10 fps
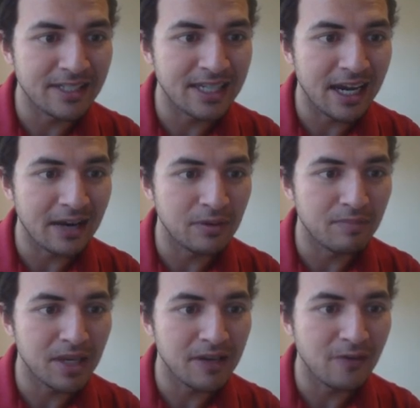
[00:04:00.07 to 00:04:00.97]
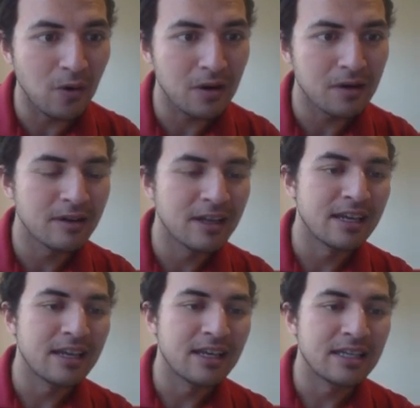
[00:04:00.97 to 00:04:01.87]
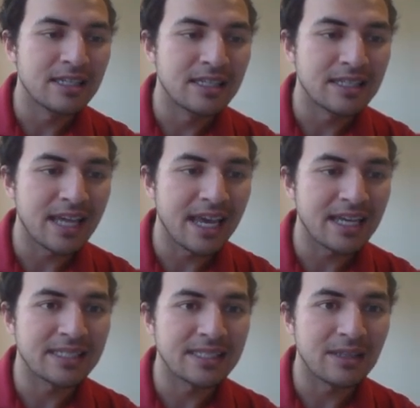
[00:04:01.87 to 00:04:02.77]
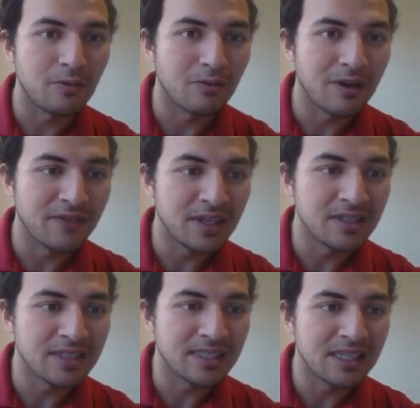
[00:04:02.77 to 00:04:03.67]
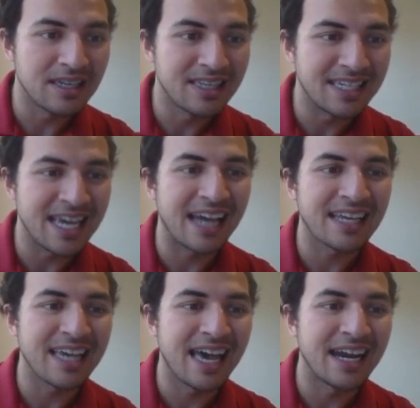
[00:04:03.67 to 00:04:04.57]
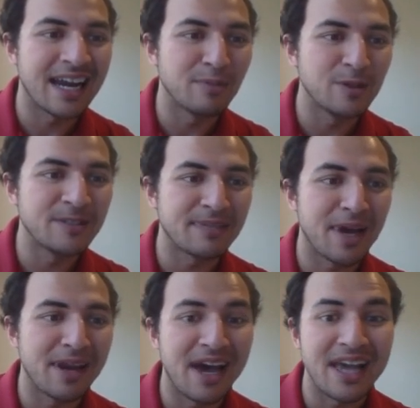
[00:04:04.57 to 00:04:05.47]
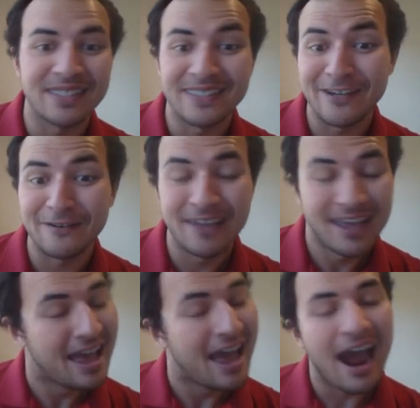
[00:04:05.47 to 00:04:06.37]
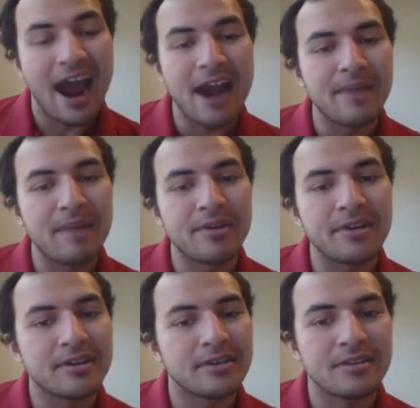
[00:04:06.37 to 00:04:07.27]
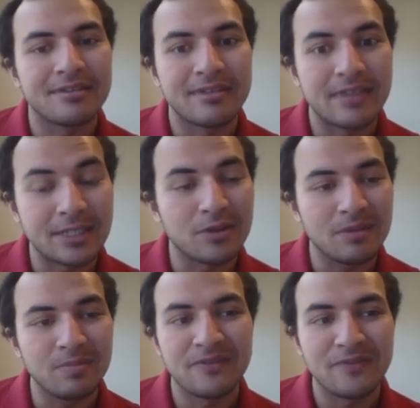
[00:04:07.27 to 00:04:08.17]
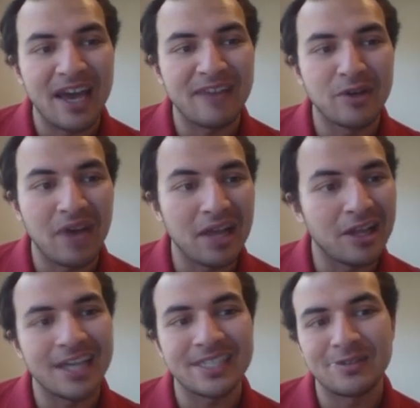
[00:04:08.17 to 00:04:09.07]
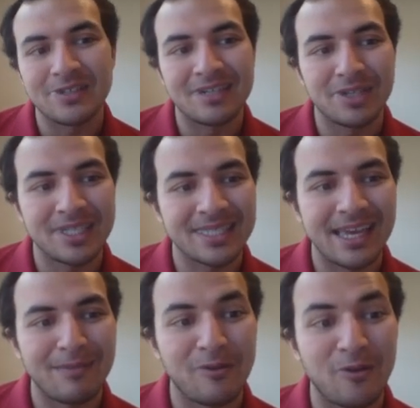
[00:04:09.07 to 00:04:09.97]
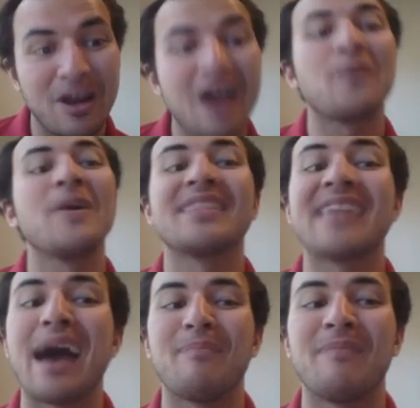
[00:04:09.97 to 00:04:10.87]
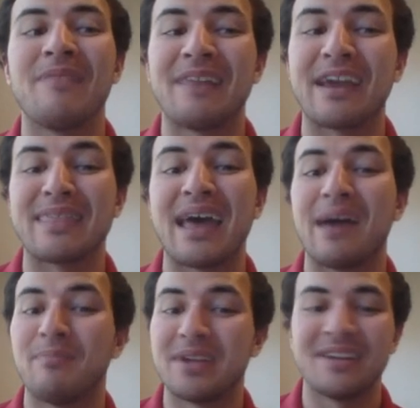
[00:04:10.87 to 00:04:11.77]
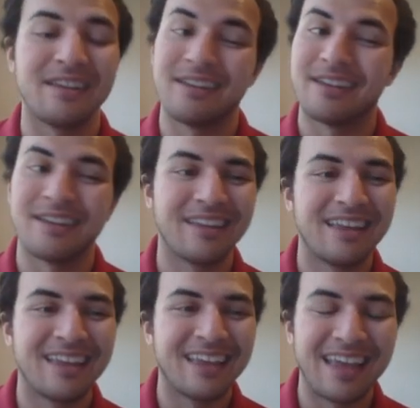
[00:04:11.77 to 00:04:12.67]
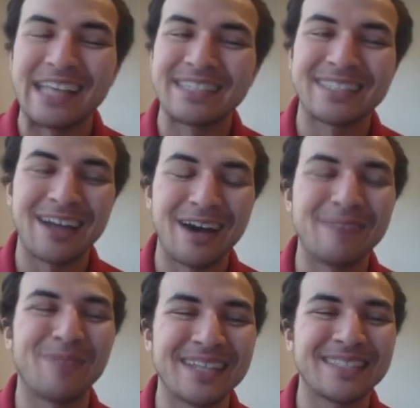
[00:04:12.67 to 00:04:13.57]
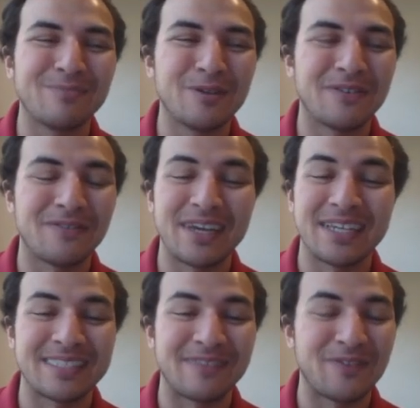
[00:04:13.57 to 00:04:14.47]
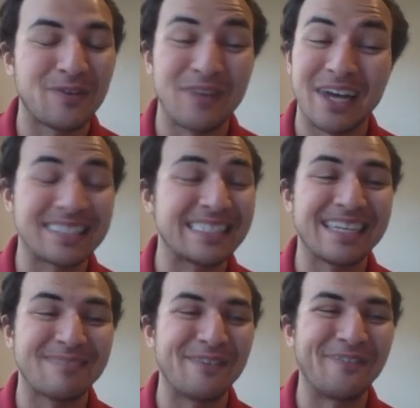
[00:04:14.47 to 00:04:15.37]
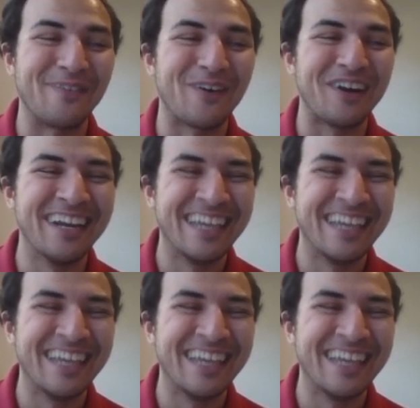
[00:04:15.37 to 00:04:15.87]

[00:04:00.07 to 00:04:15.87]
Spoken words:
attack with b4. Takes, reveals the attack again, and I'm losing my knight. So I remember this rook b5 move, I lost to it in a blitz game before. Not quite that, like that, but it's an unpleasant move to face if you've not seen it before.